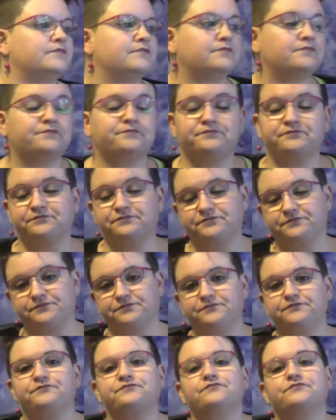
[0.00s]
so then that
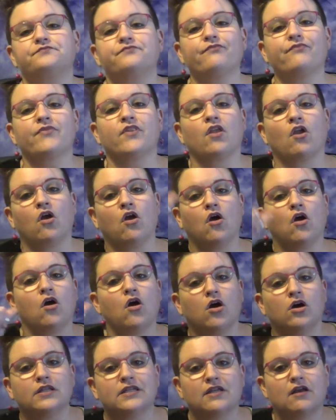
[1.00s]
means you're deaf and
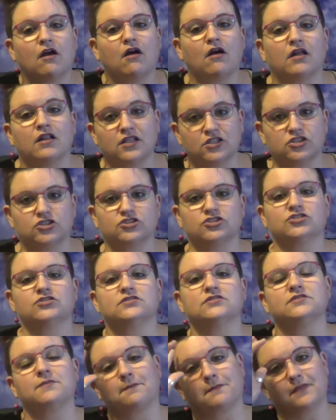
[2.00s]
you cannot hear at
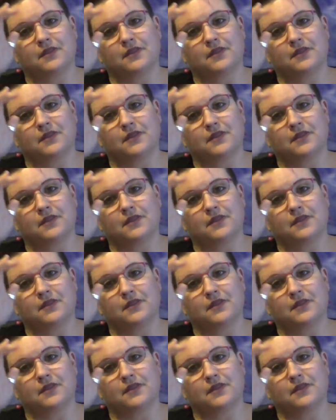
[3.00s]
all.